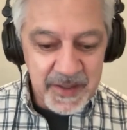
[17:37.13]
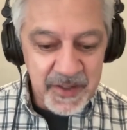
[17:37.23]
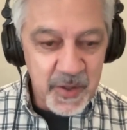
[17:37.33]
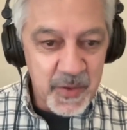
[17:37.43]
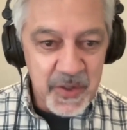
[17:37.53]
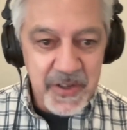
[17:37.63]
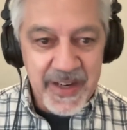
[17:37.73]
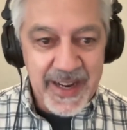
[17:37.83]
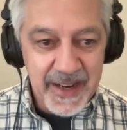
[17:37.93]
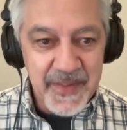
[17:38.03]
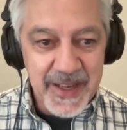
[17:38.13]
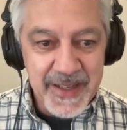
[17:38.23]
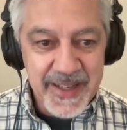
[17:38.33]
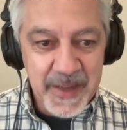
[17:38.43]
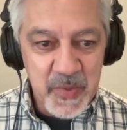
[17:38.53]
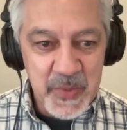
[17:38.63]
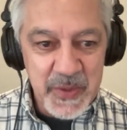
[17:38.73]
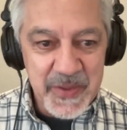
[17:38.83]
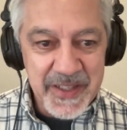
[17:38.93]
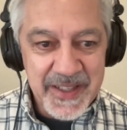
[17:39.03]
no longer have that
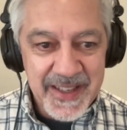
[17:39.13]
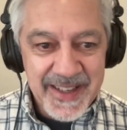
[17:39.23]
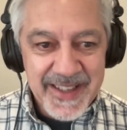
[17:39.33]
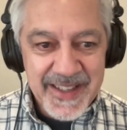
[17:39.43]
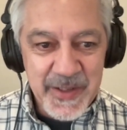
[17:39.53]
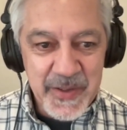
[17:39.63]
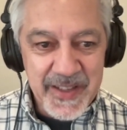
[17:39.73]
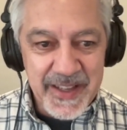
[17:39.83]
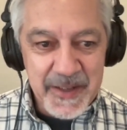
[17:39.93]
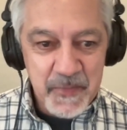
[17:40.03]
capability. So it's like